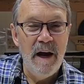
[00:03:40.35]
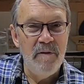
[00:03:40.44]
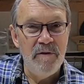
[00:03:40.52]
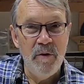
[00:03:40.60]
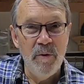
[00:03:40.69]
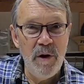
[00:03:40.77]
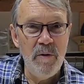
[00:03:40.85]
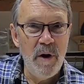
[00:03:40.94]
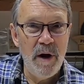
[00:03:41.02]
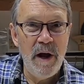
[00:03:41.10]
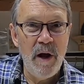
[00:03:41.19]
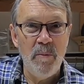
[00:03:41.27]
And if you really
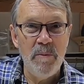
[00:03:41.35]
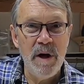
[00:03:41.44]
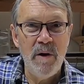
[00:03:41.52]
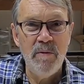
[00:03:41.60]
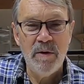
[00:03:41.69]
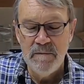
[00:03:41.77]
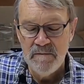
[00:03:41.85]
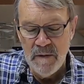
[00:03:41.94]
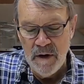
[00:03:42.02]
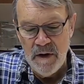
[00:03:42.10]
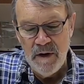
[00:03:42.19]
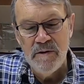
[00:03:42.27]
want to help me out,
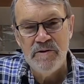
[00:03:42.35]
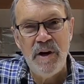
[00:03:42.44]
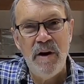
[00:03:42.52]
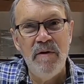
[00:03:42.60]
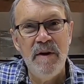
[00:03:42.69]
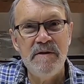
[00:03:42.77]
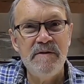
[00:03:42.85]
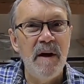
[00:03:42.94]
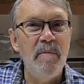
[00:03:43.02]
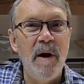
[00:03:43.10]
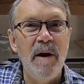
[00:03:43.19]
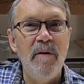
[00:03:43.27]
share
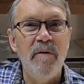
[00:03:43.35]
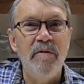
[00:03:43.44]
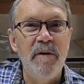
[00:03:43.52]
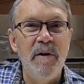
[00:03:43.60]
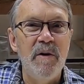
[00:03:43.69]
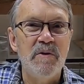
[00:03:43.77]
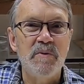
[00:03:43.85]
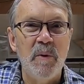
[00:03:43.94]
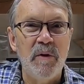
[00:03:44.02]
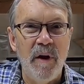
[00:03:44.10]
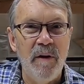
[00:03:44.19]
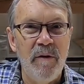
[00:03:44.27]
this and my other videos
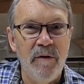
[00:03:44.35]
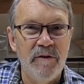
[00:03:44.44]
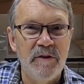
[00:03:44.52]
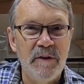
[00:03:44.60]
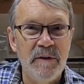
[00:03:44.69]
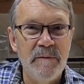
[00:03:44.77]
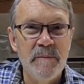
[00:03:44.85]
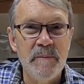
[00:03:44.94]
with others.